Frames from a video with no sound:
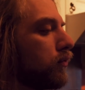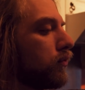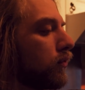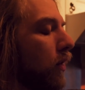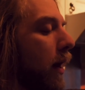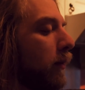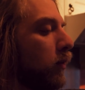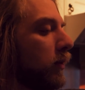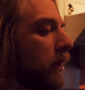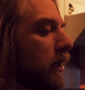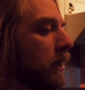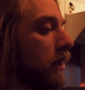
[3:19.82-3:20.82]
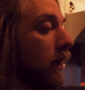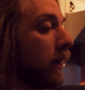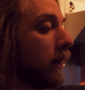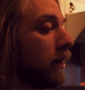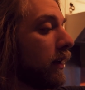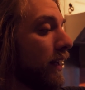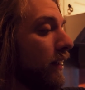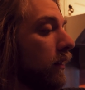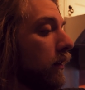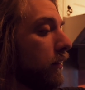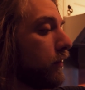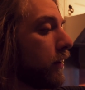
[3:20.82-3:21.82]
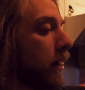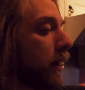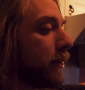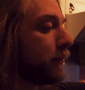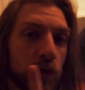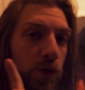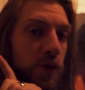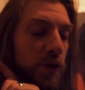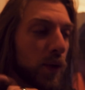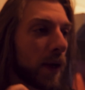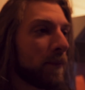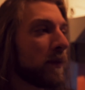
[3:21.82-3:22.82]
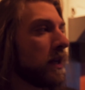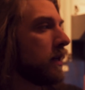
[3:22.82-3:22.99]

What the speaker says: probably in England right now. True story.